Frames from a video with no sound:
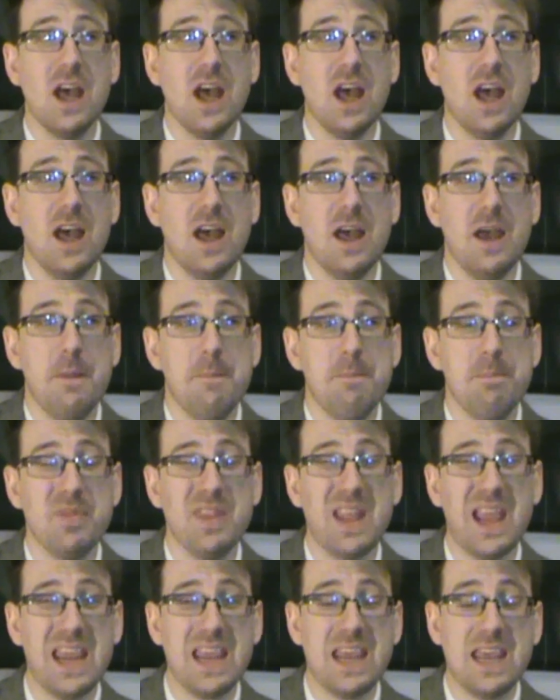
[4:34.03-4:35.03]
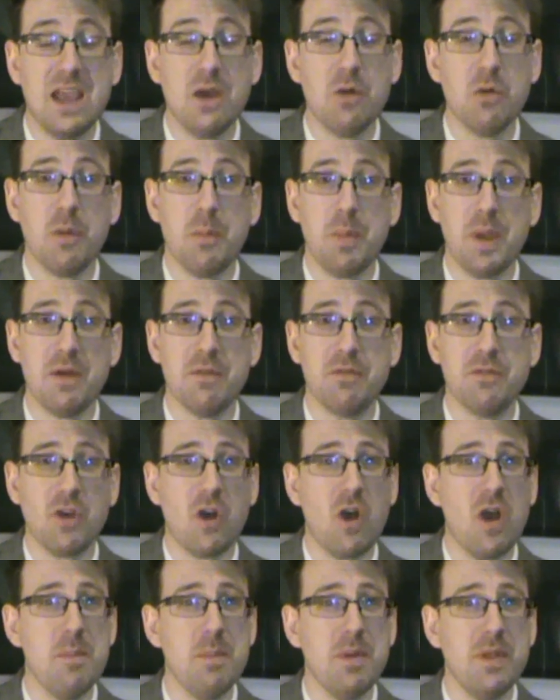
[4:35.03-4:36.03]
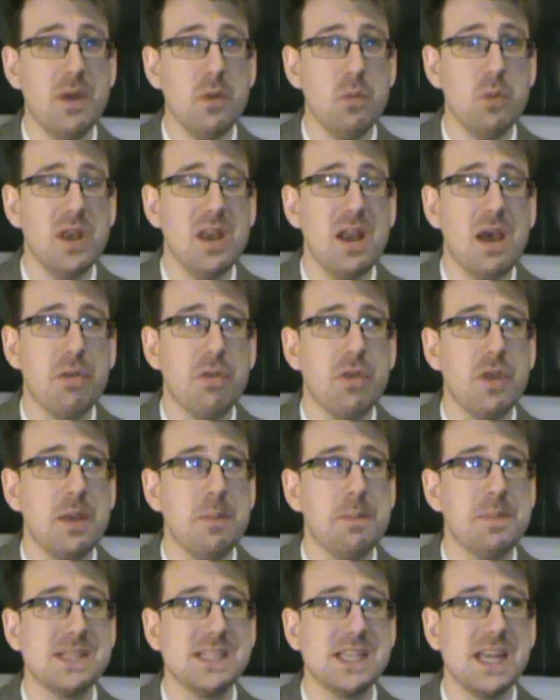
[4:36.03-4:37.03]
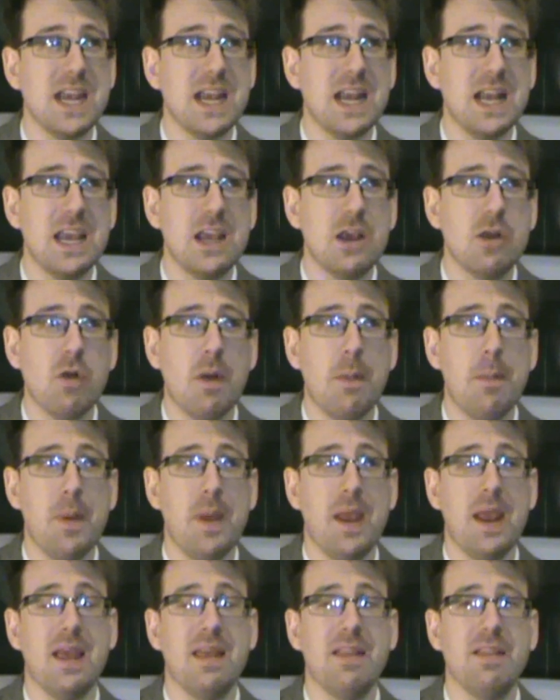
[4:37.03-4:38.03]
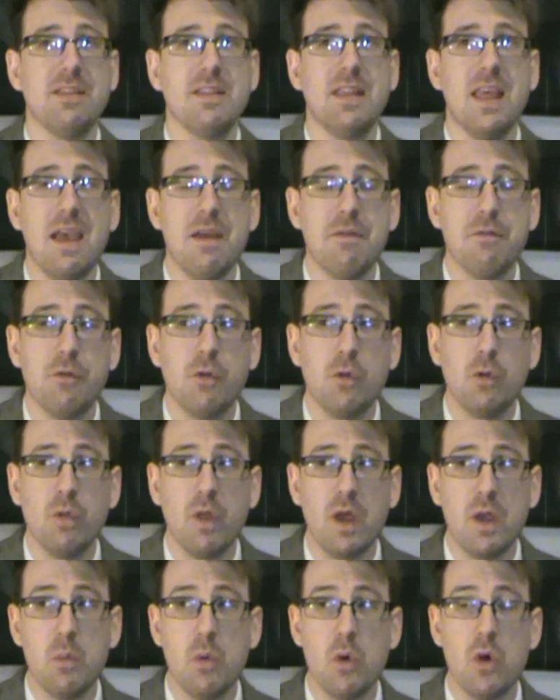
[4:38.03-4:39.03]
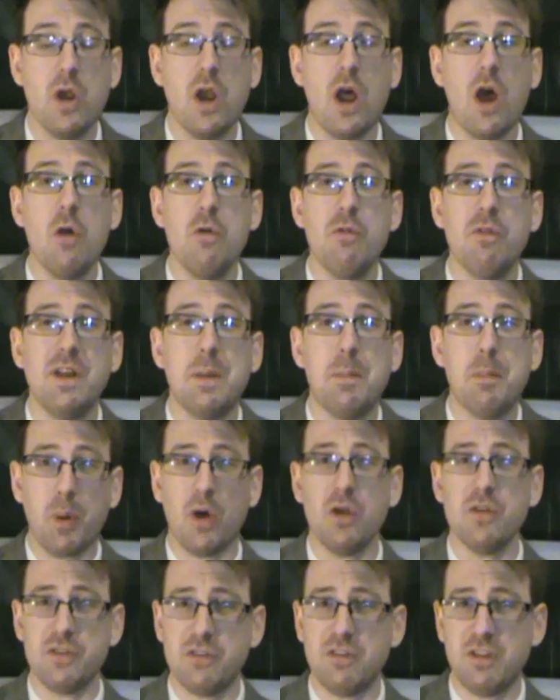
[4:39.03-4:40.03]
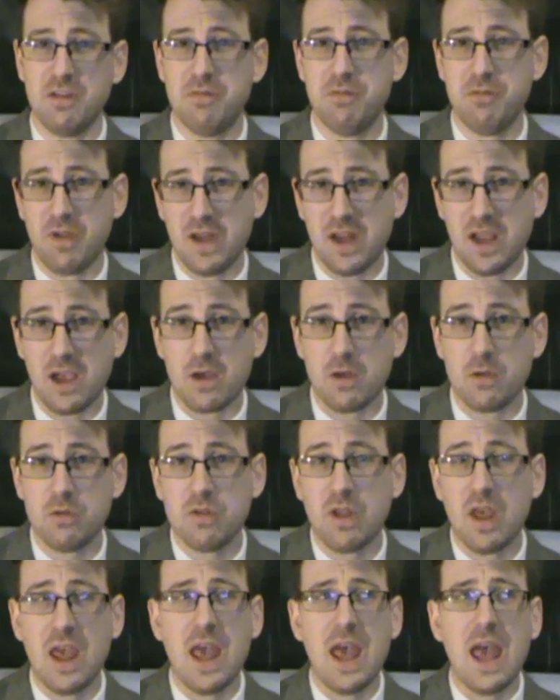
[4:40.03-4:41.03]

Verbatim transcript: um, they killed a bit of time, but they were nothing particularly gripping, and therefore they weren't overly positive videos.